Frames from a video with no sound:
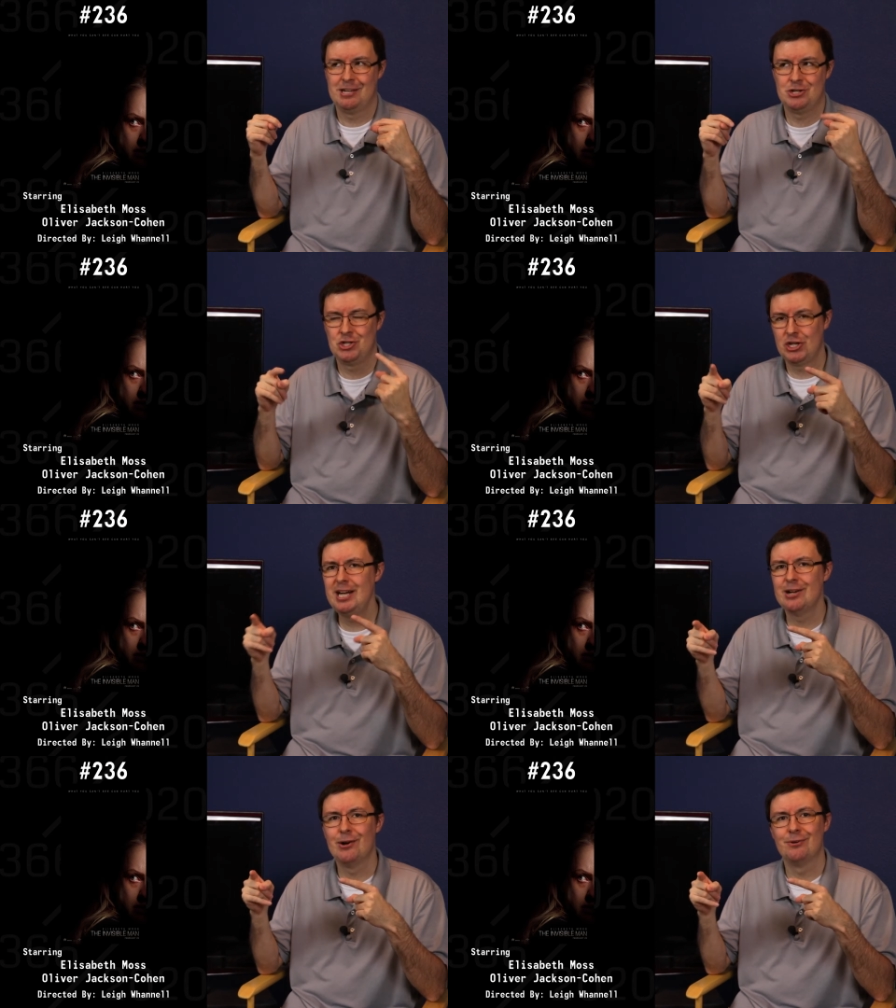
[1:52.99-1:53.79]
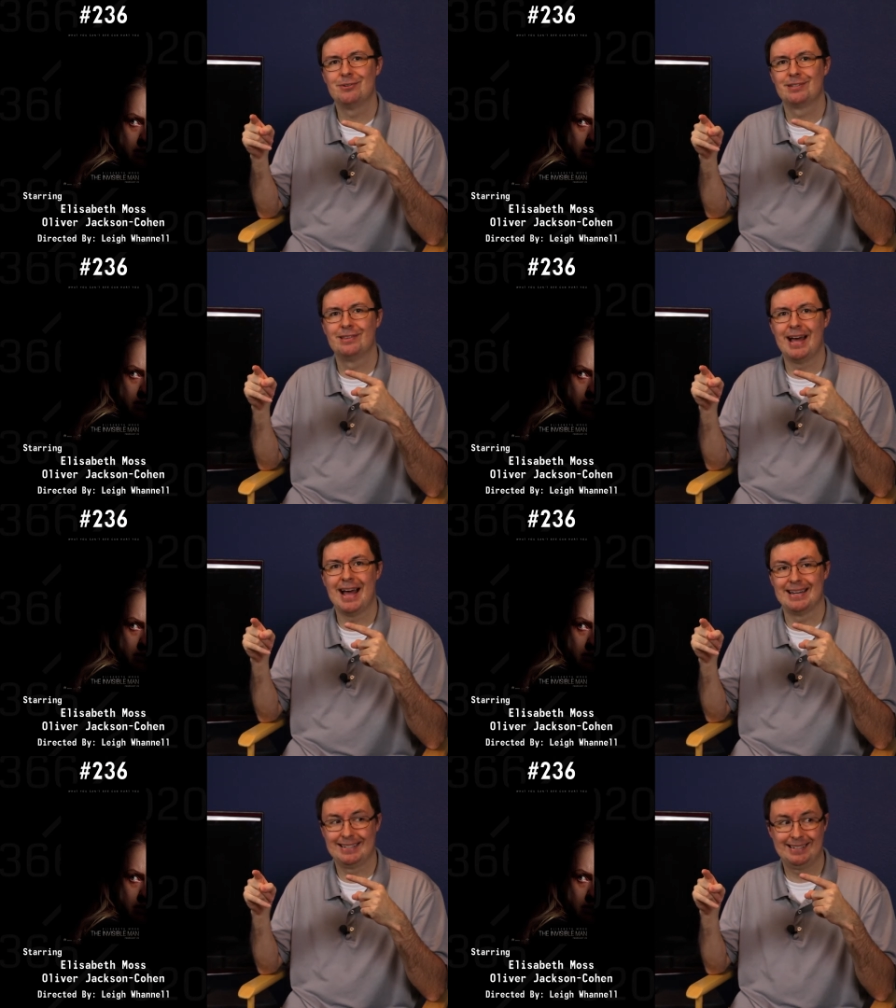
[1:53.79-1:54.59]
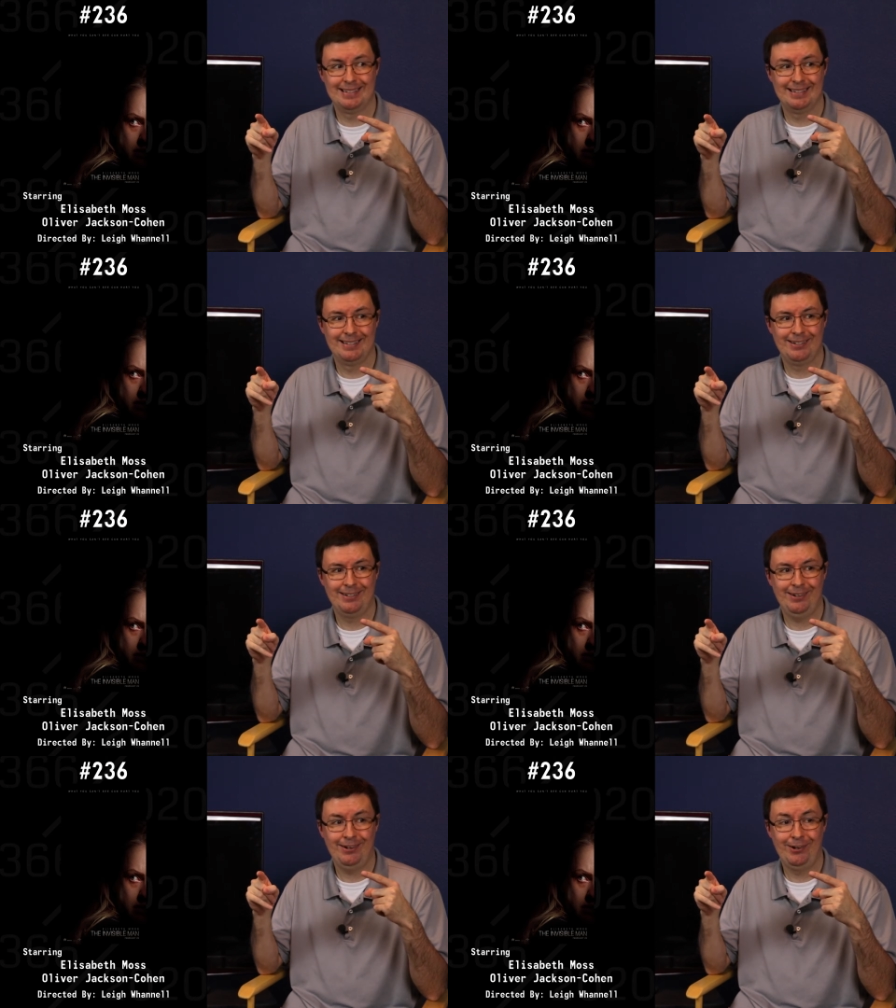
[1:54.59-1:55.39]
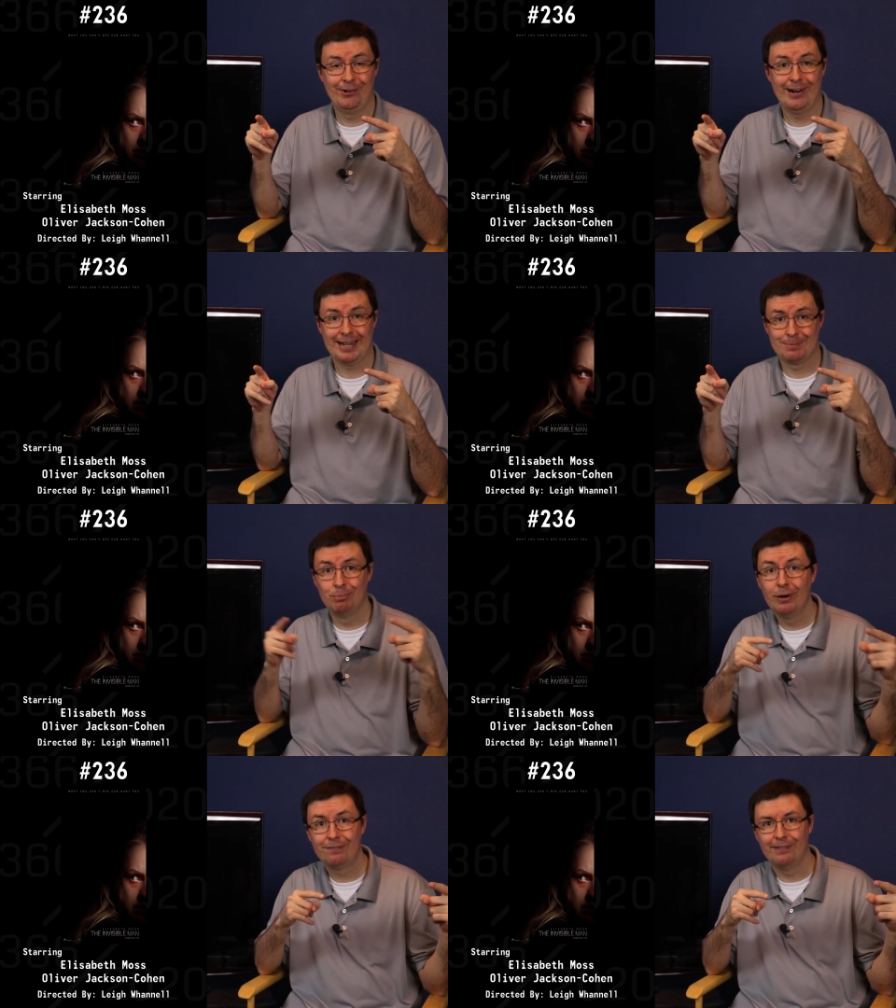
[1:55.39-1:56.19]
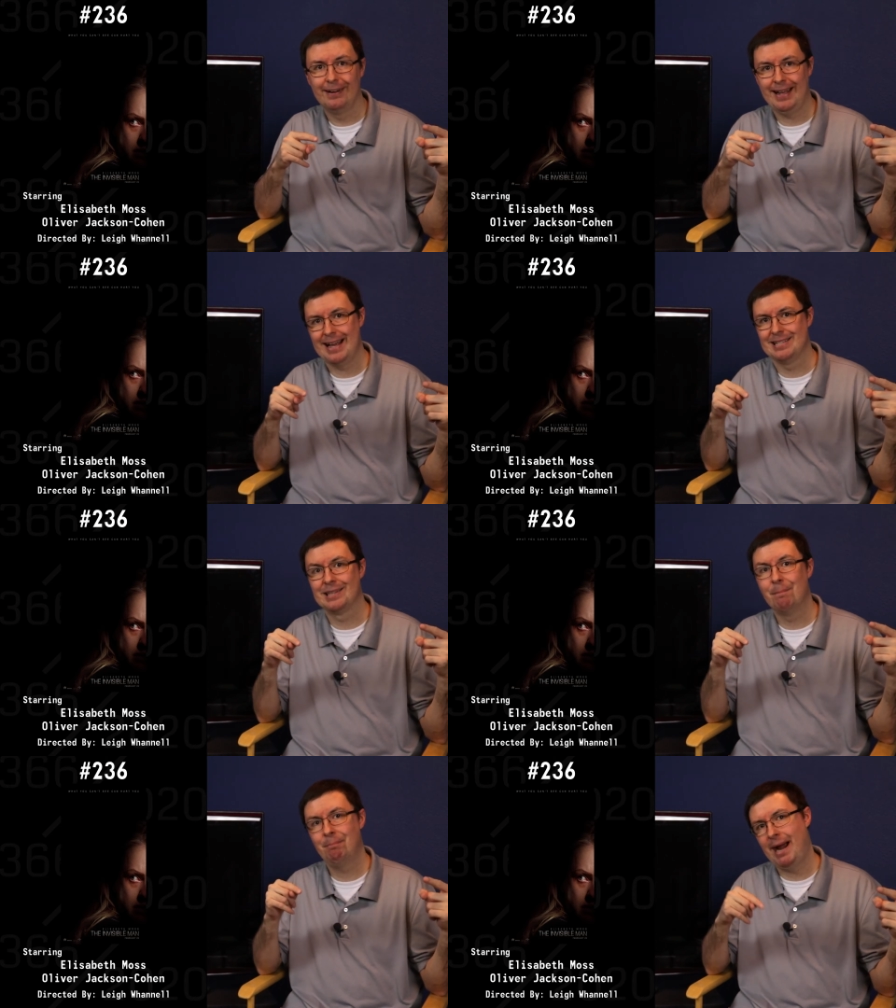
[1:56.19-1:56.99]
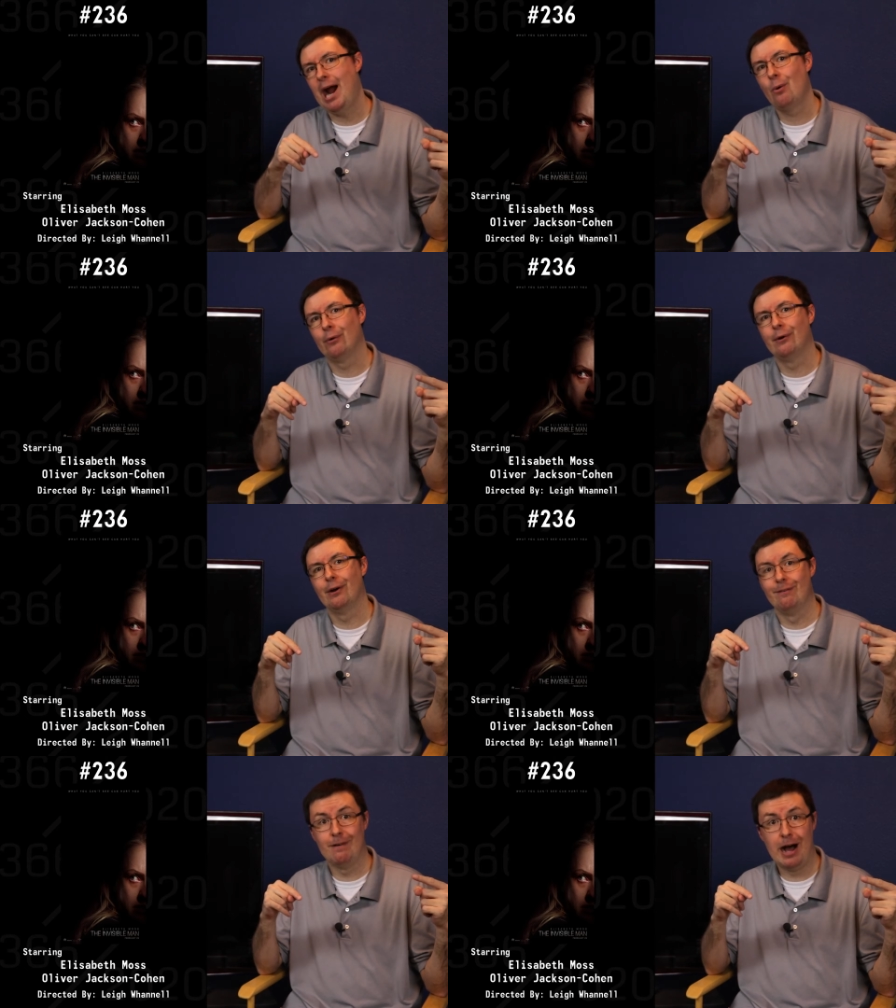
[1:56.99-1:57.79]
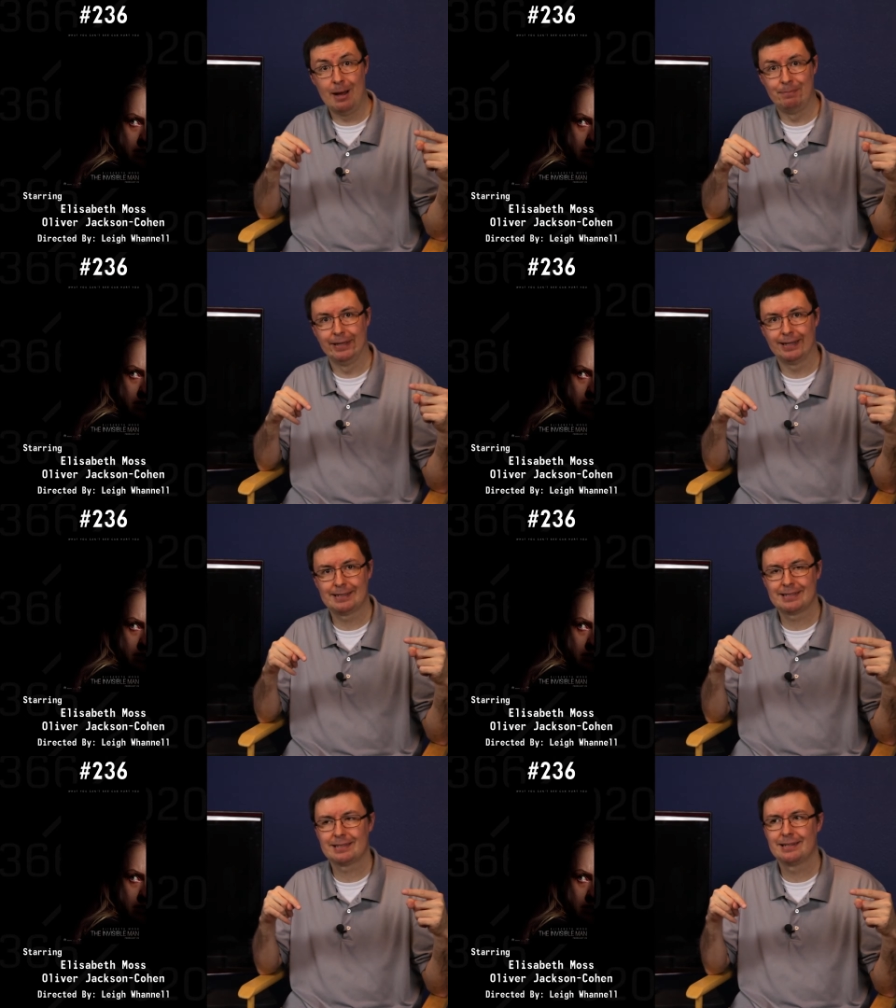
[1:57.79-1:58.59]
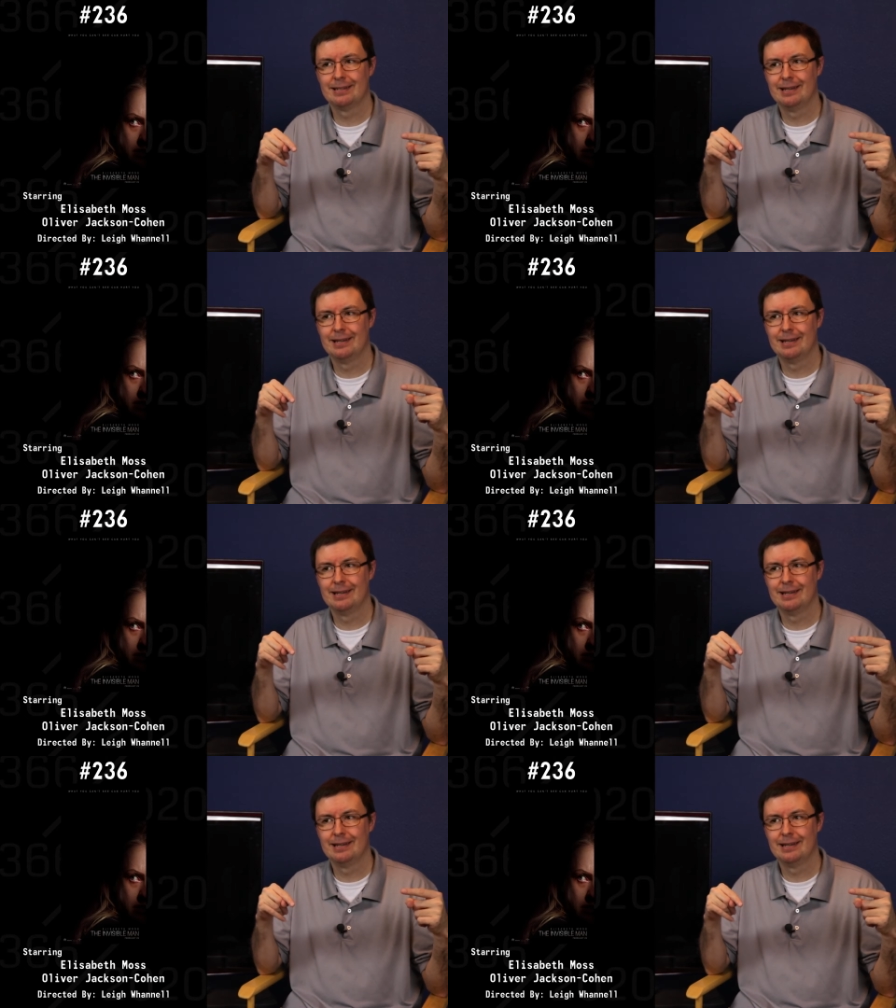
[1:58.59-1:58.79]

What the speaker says: She knows that her ex-boyfriend has the power of optics,